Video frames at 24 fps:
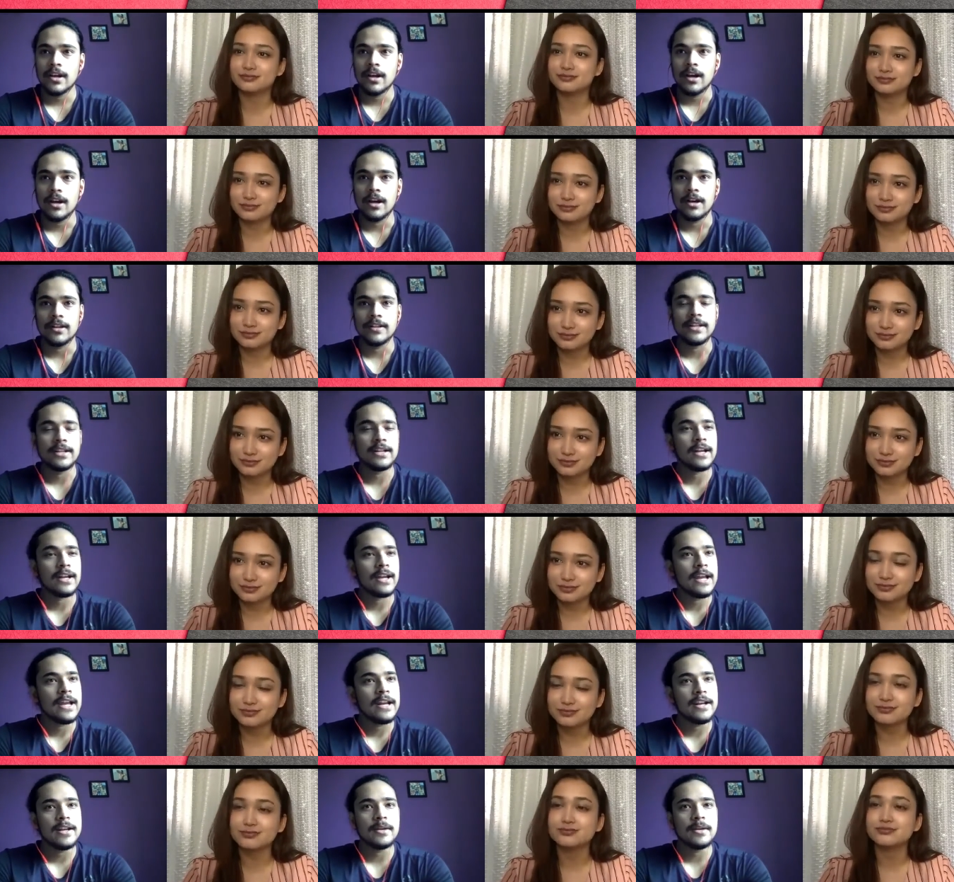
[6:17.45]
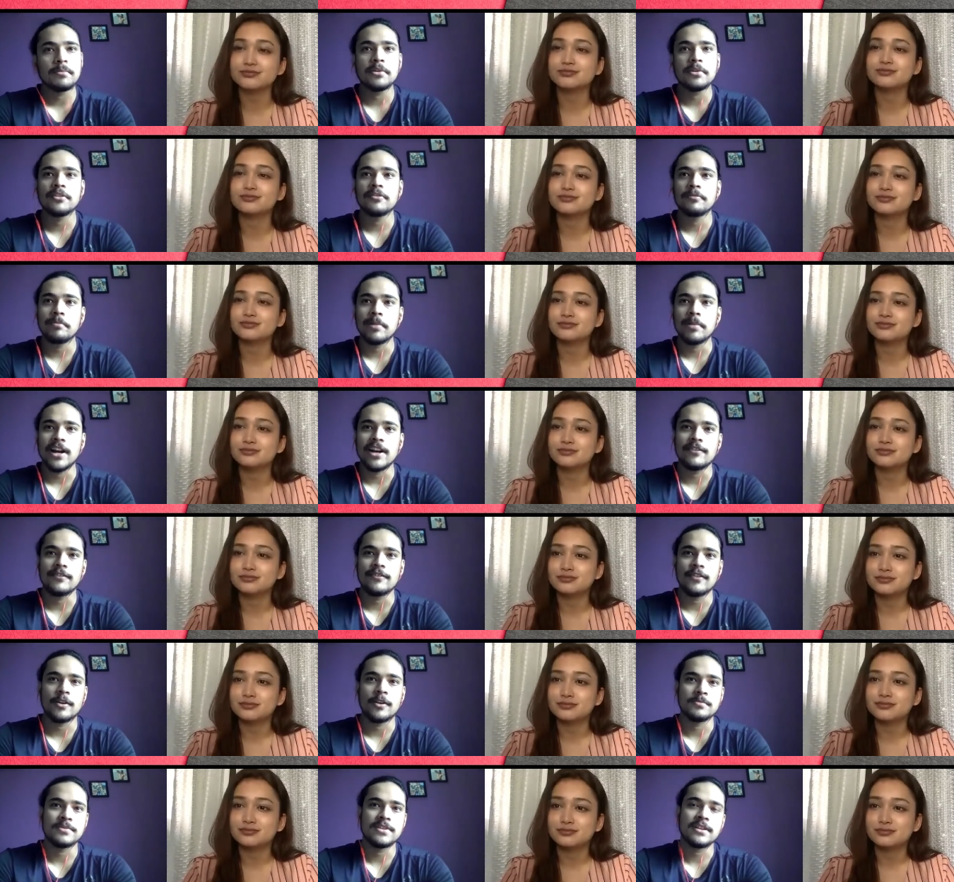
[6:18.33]
Speaker 1: Uh, there are n number of
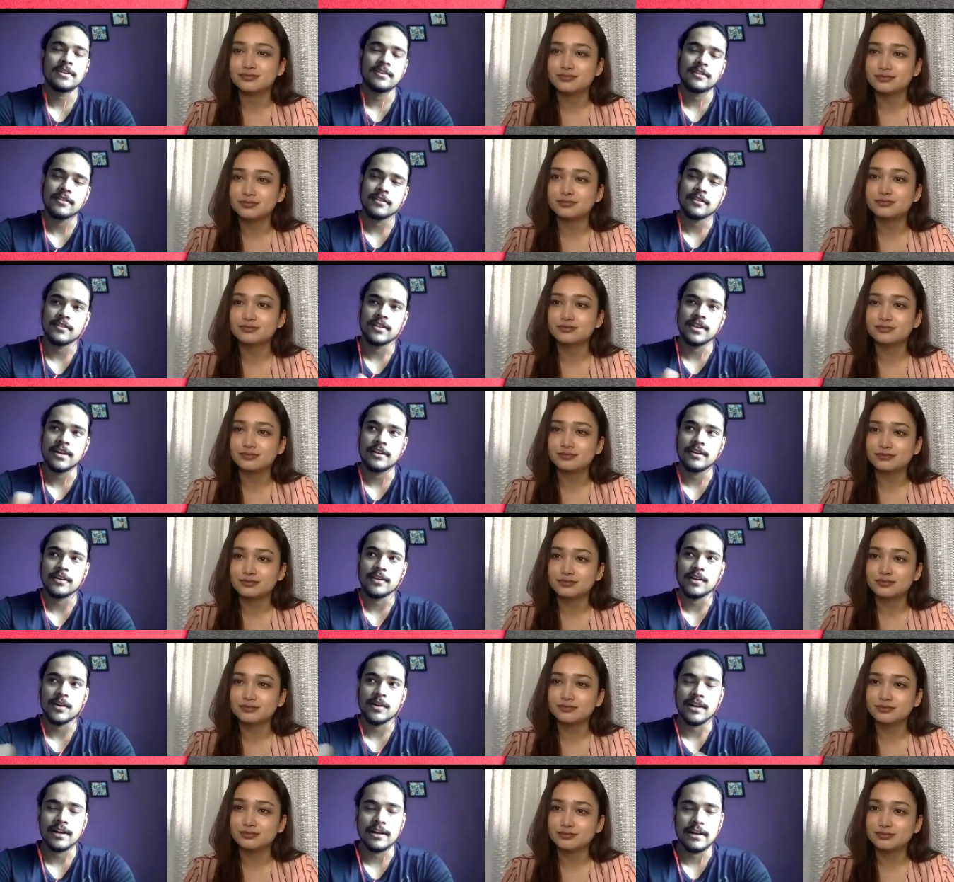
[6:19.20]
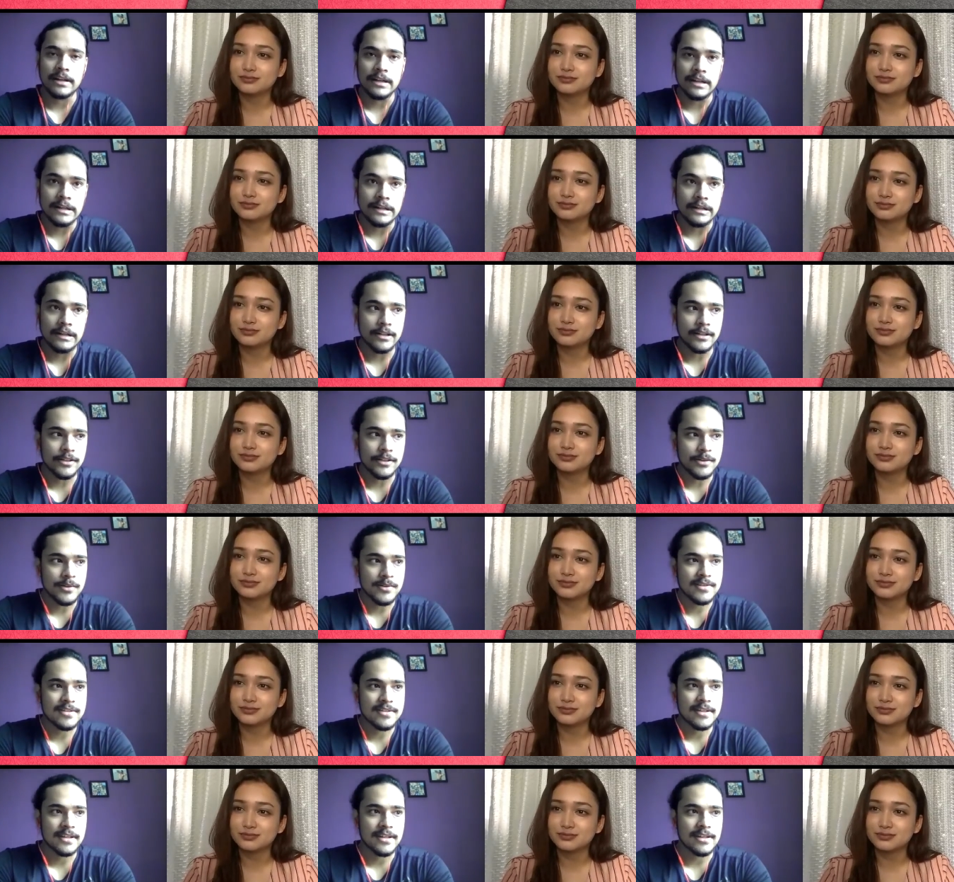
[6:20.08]
platforms that there you can learn your
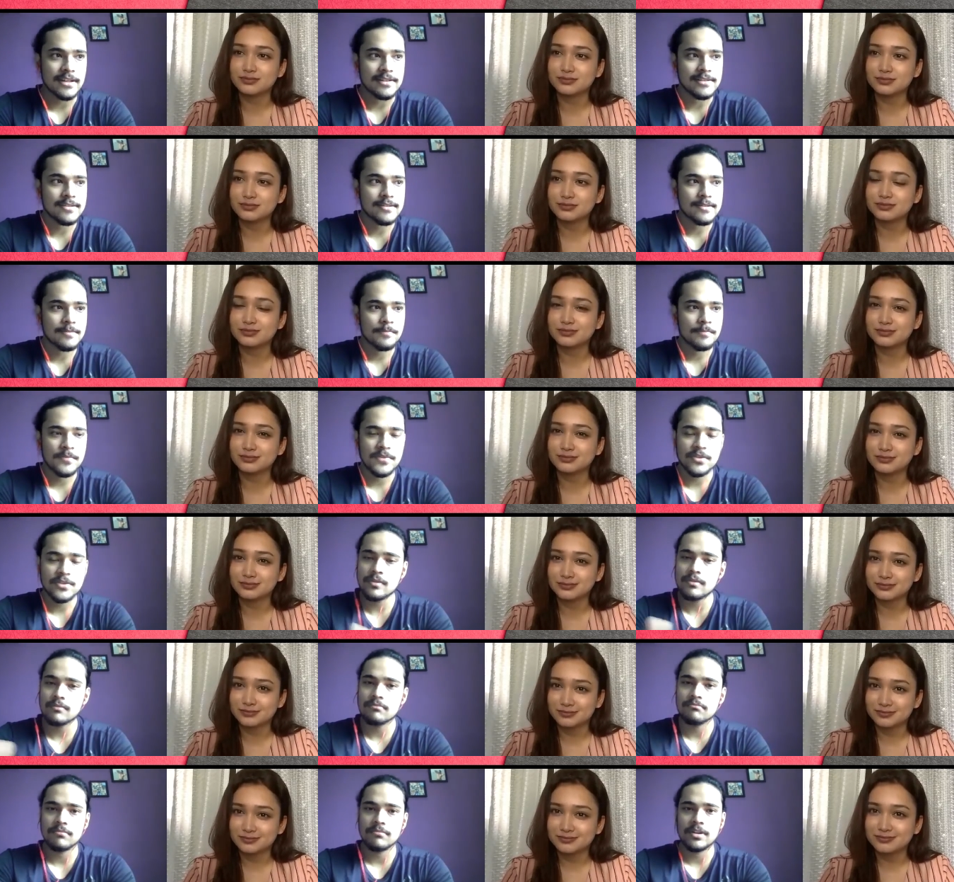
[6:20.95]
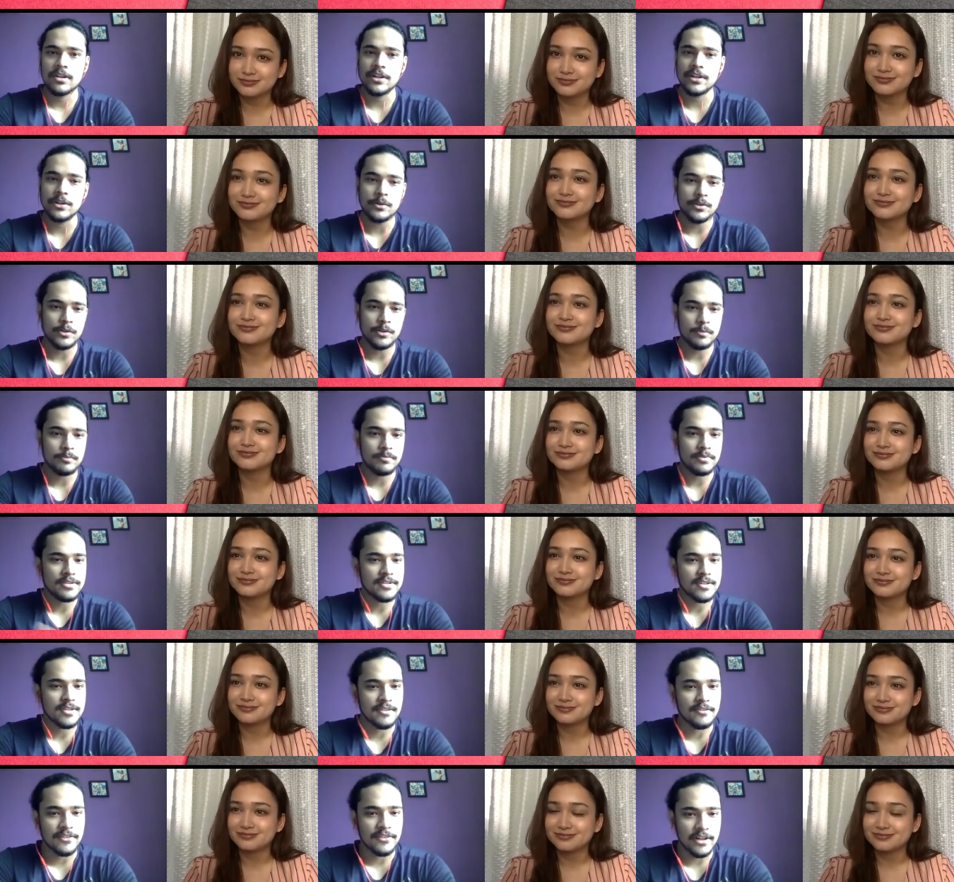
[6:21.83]
skills. So YouTube is
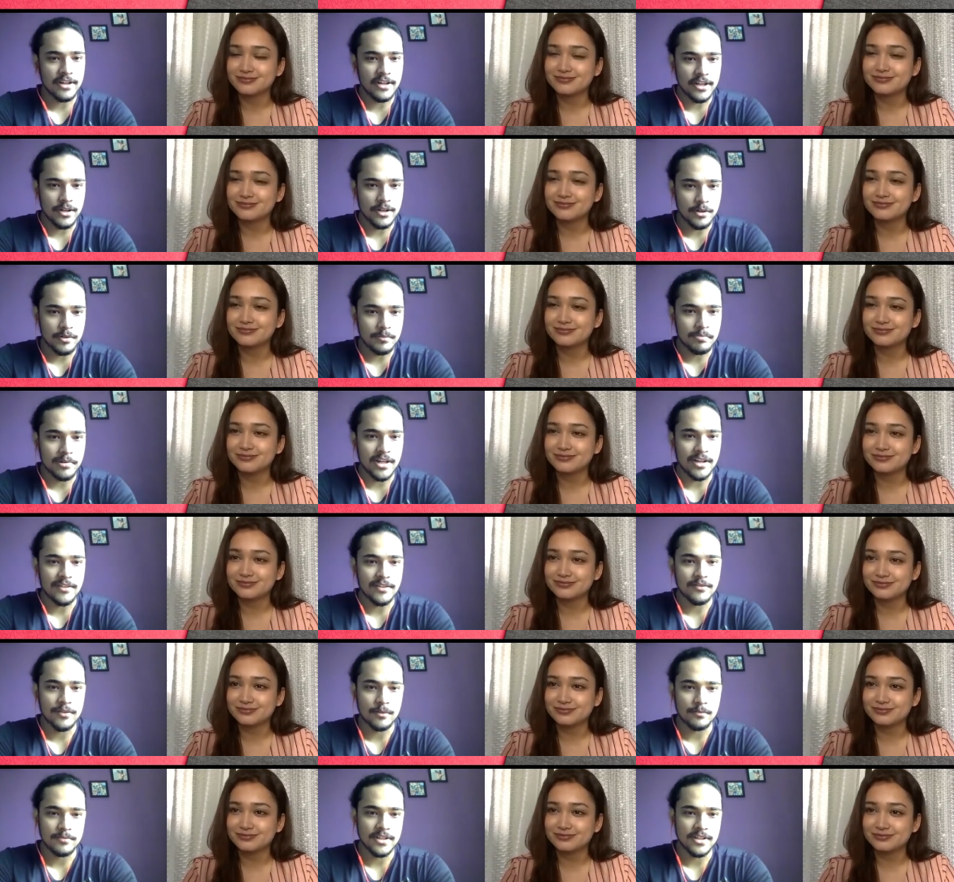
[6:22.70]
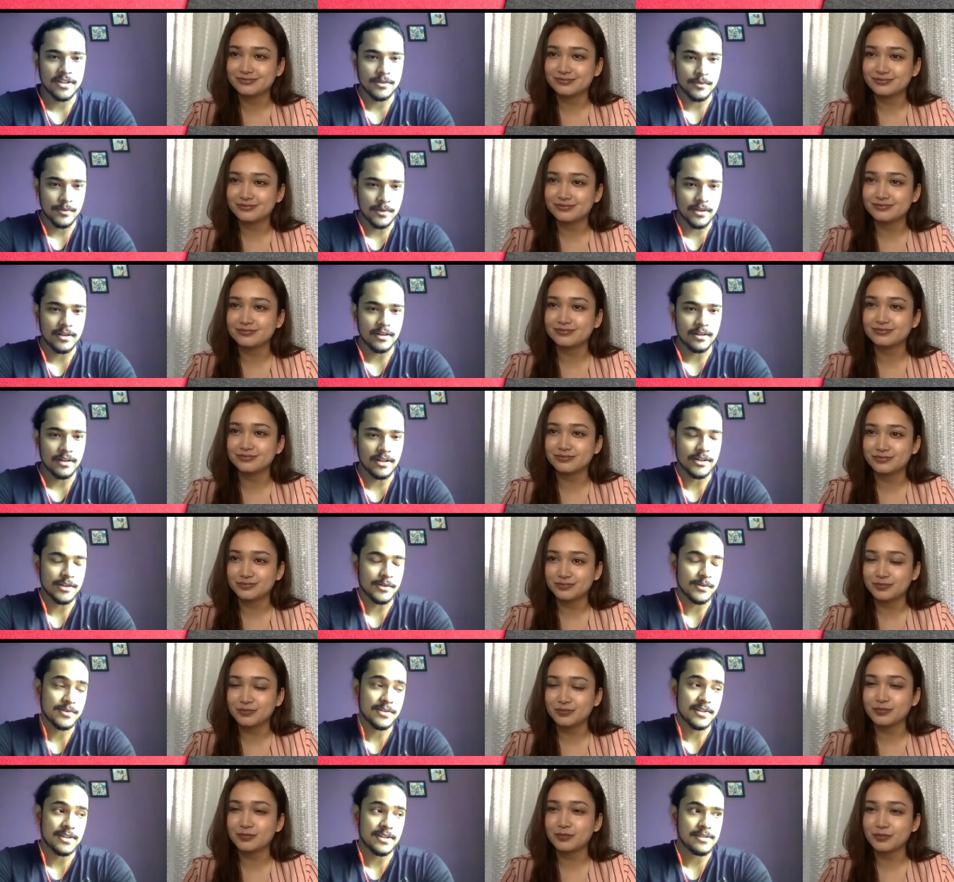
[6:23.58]
a very good platform that you can learn your
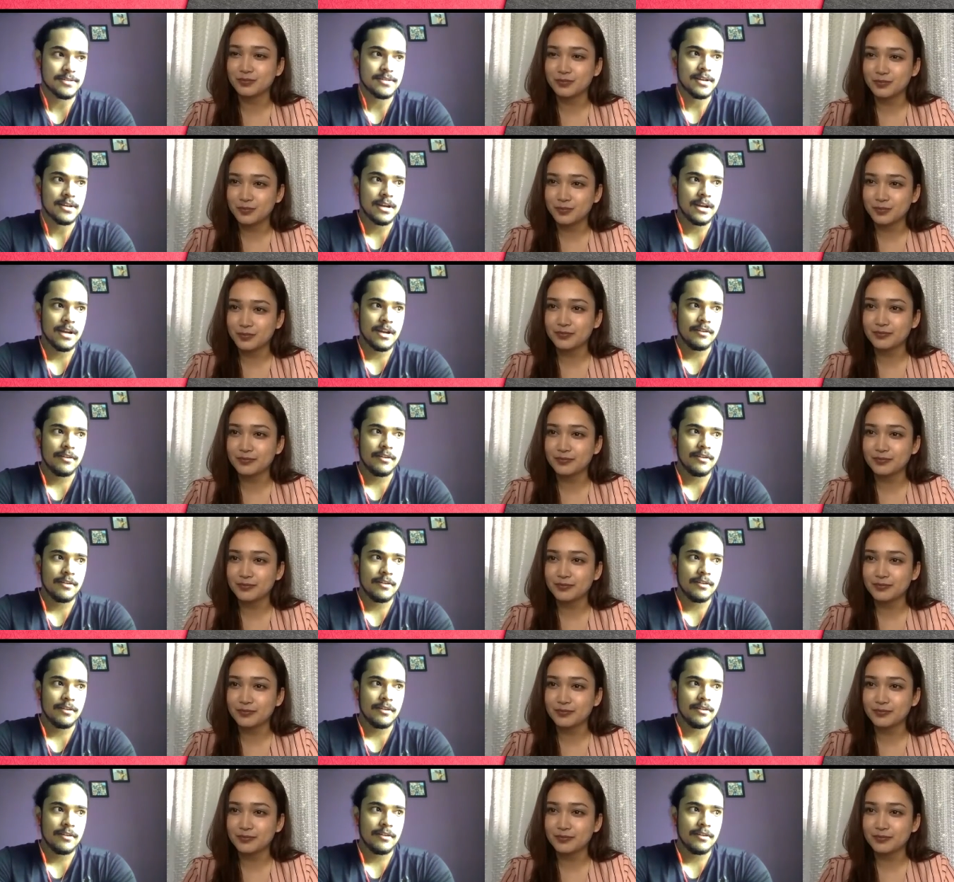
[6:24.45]
skills.